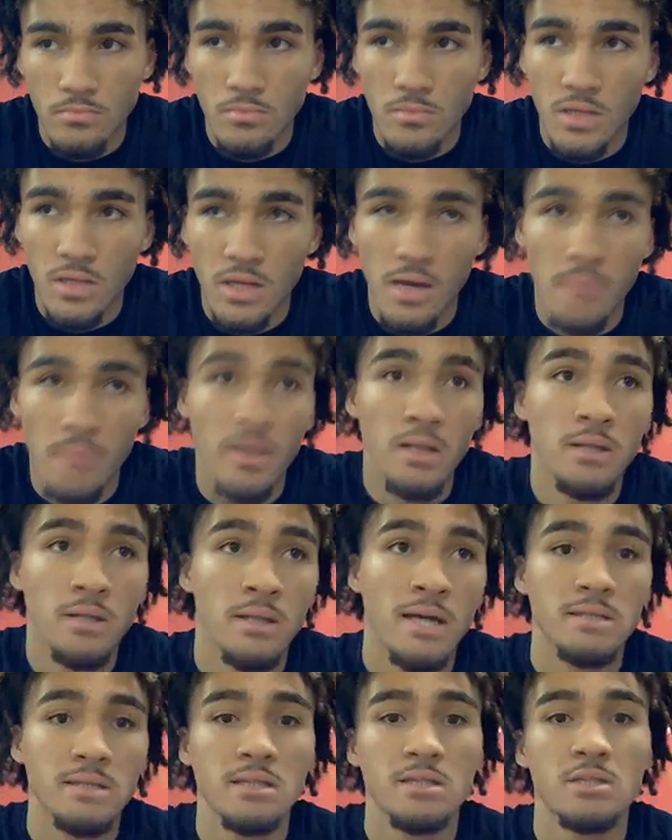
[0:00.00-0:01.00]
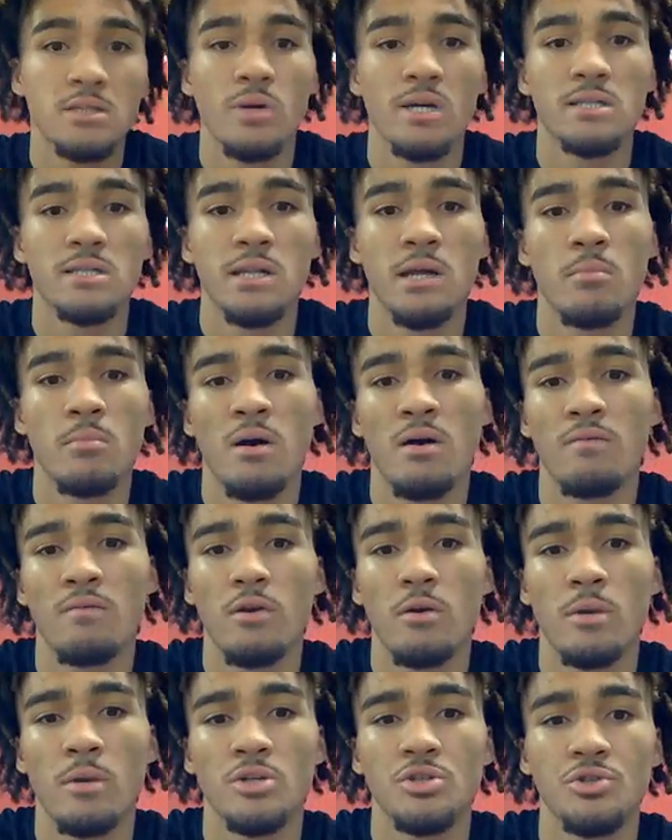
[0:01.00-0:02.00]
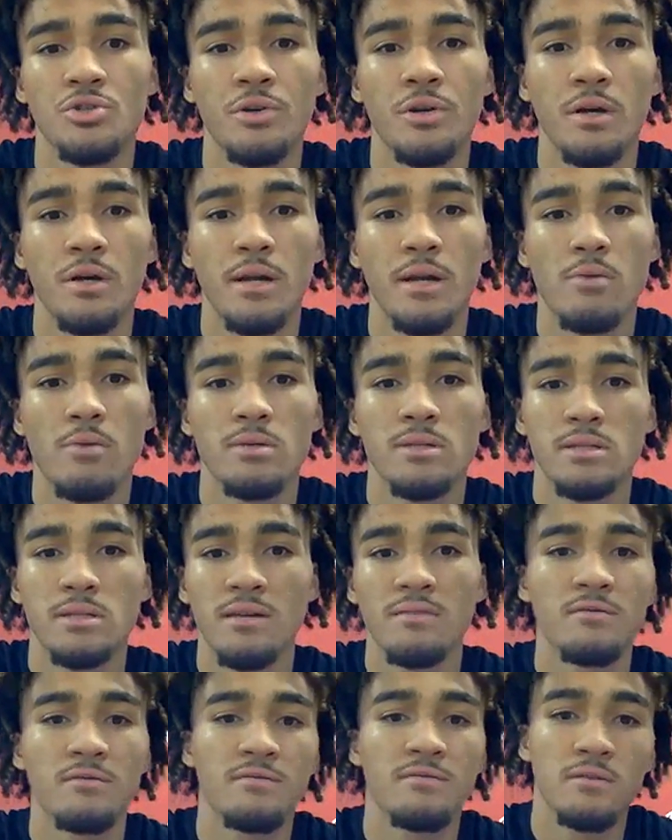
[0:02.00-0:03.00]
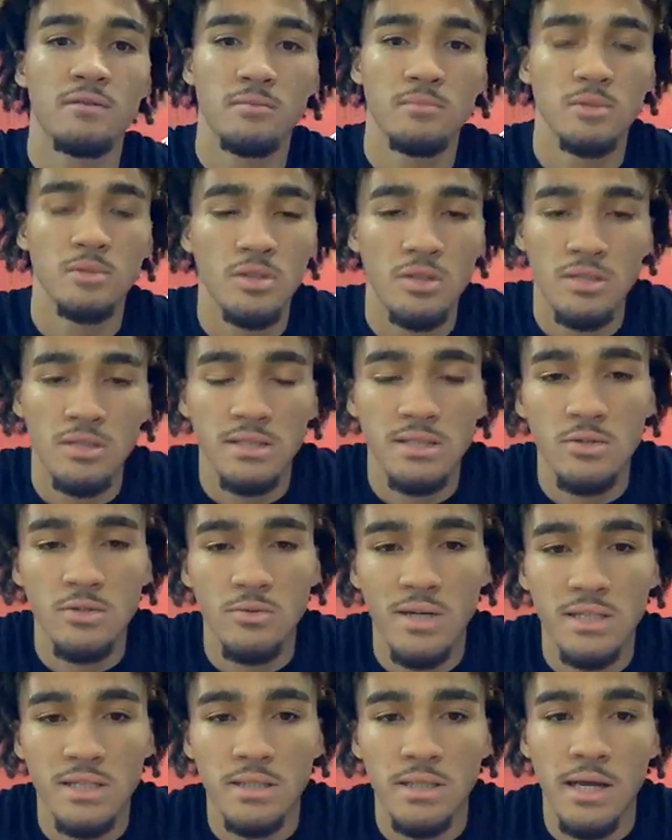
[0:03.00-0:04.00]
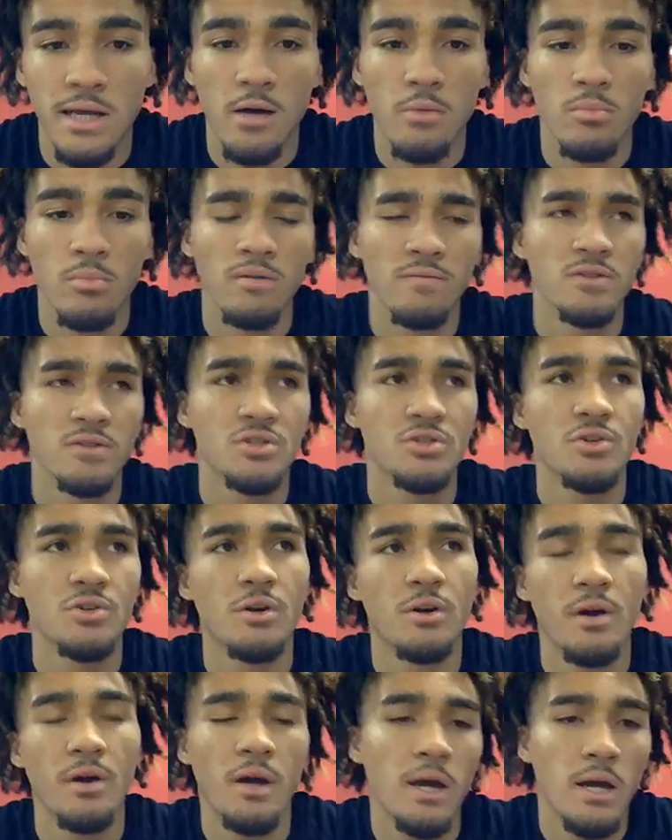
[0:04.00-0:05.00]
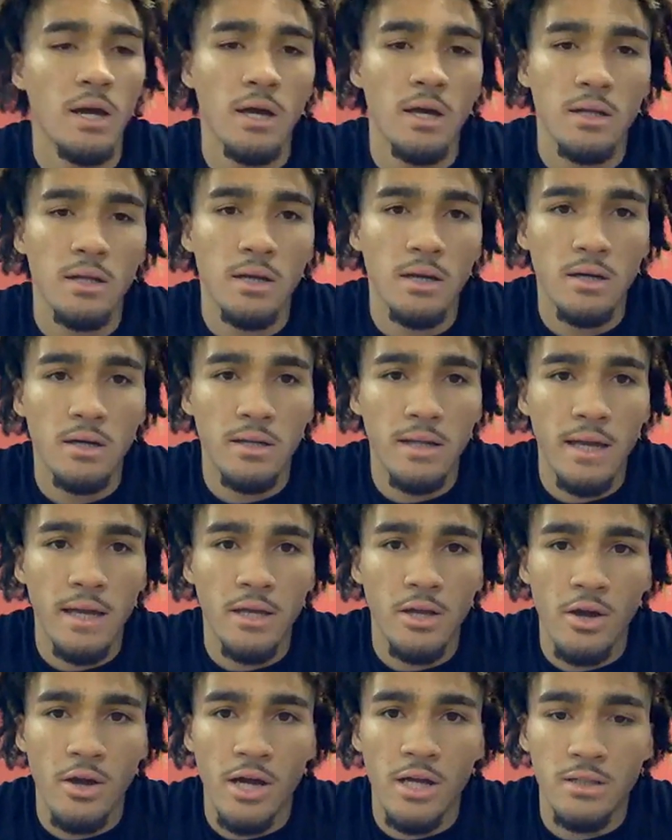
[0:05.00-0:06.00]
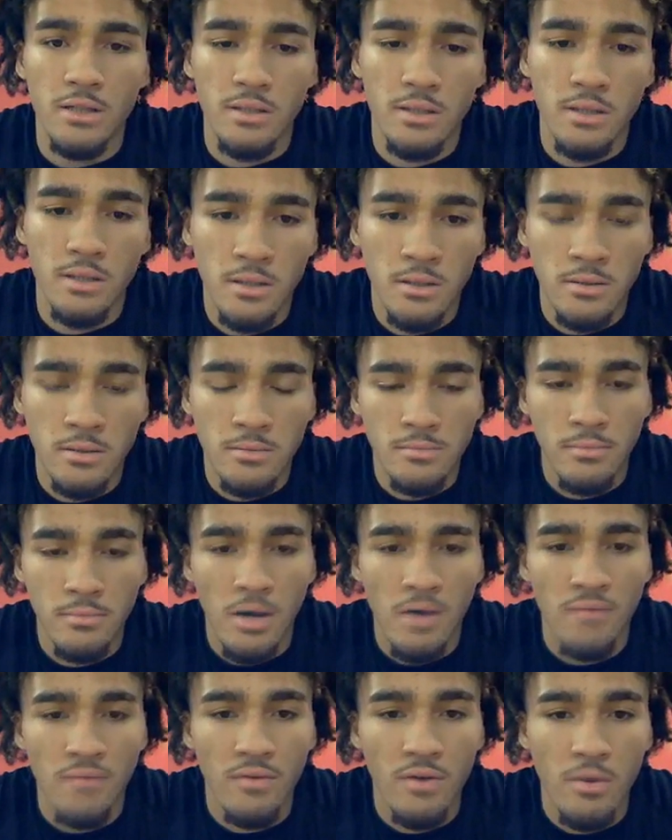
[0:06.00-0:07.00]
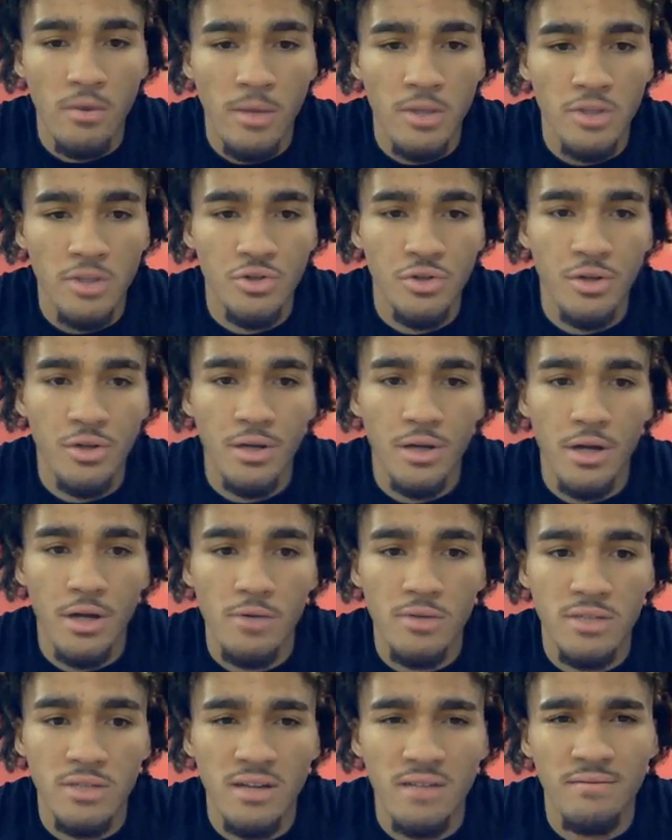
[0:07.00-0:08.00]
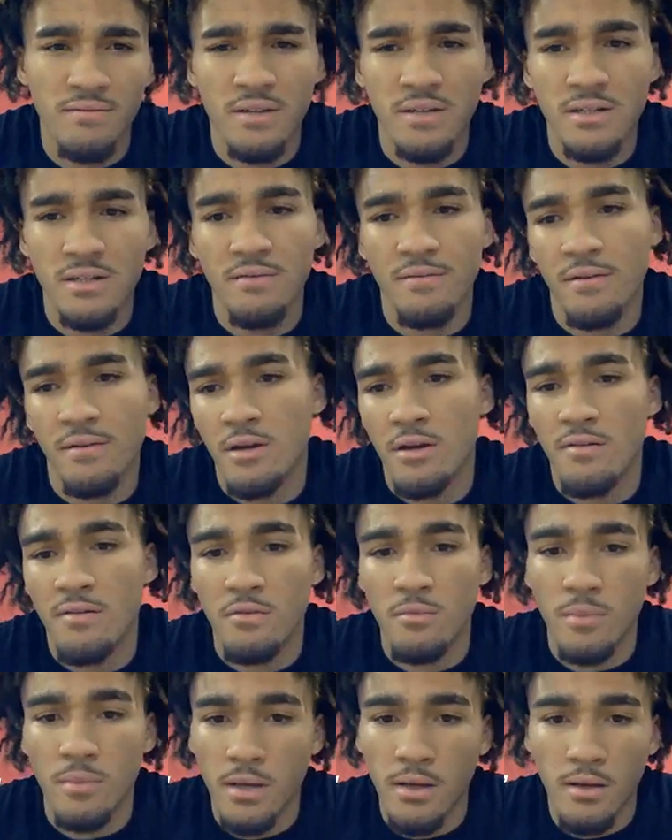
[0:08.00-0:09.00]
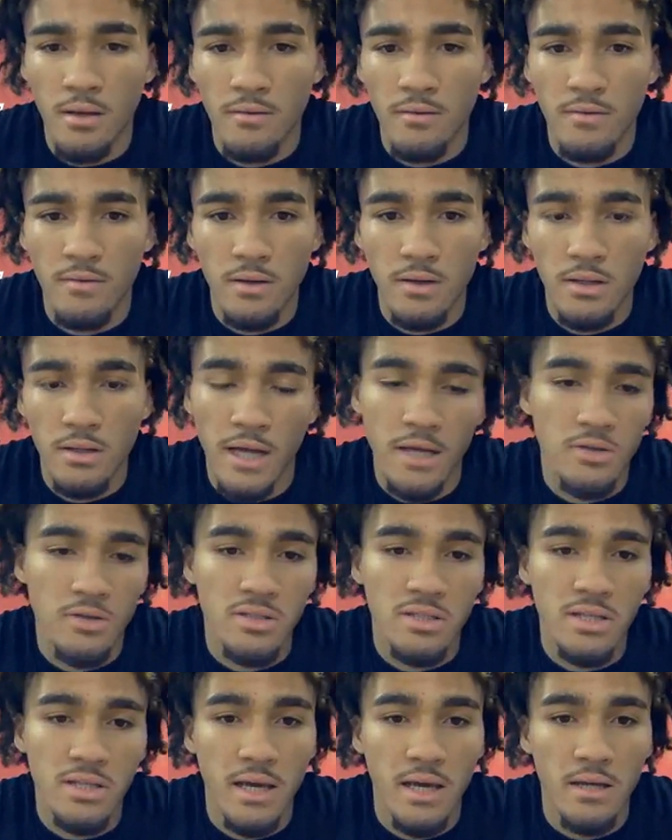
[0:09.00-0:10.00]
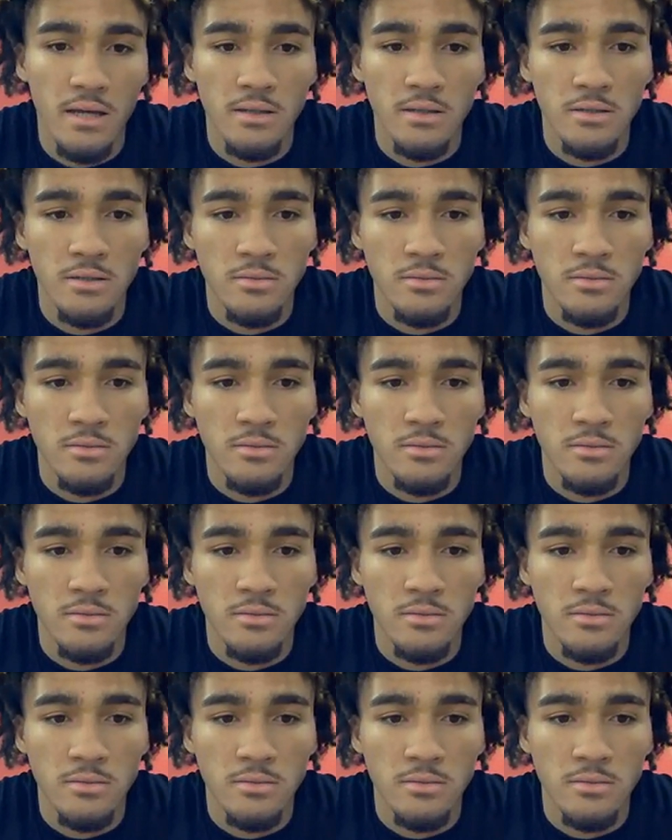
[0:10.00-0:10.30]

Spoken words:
Yeah, I mean, that situation at Montverde my junior year, that was different from, the situation now. But for sure, that year at Montverde my junior year, it was definitely a different year for me. For like you said,